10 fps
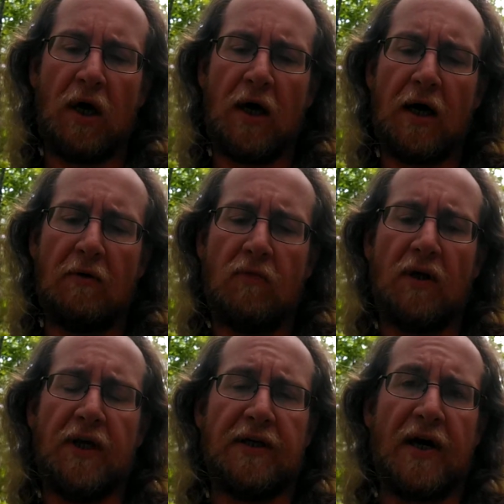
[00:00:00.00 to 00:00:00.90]
uh,
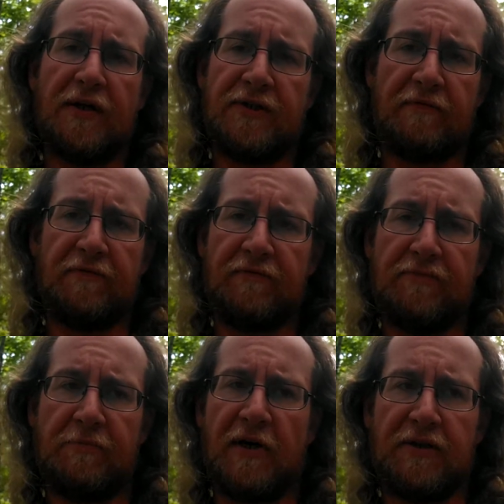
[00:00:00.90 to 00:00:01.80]
well, like, I suffer
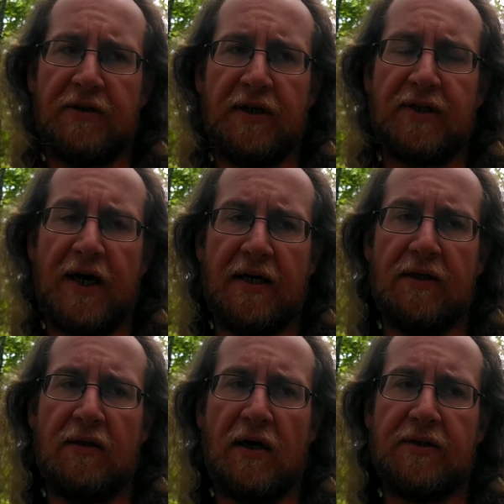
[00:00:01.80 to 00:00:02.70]
from depression and anxiety
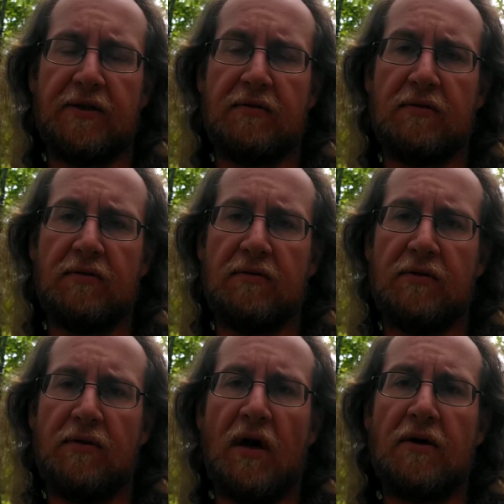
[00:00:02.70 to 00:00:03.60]
a lot,
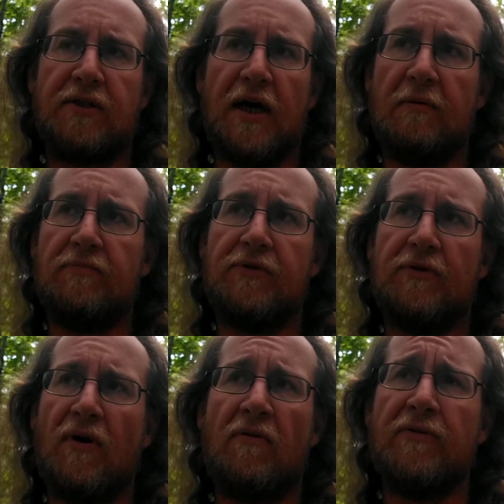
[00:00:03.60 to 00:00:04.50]
long time,
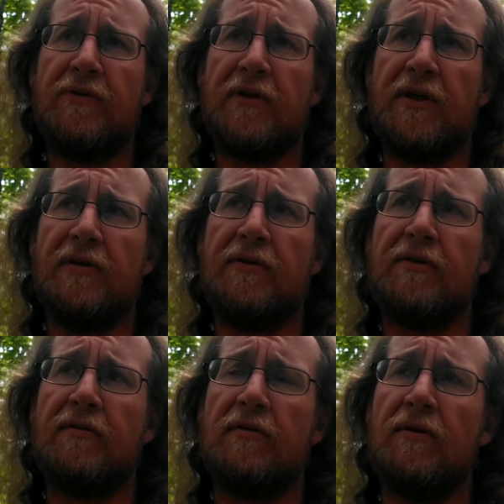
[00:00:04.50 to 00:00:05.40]
over thirty
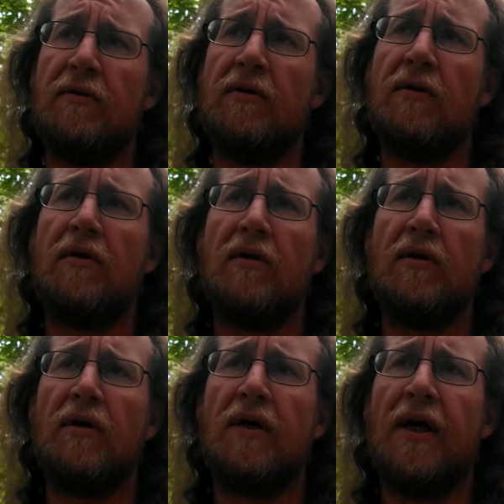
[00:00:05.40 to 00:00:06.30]
years,
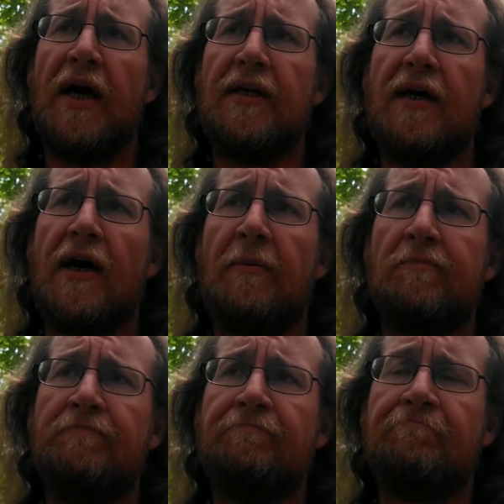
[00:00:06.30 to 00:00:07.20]
and,
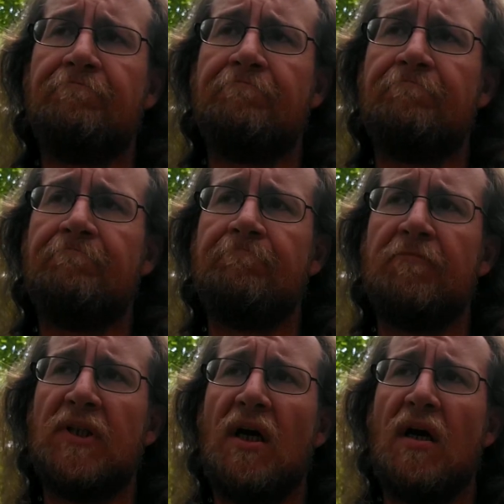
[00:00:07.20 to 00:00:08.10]
um...
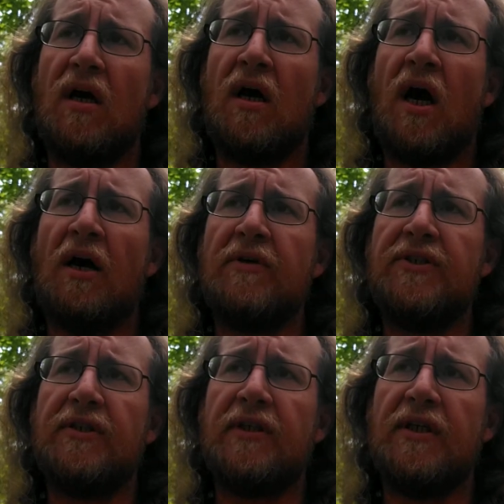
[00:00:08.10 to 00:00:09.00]
I
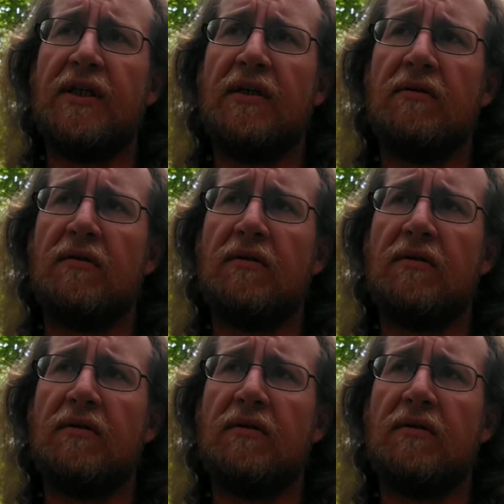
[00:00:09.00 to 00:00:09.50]
recently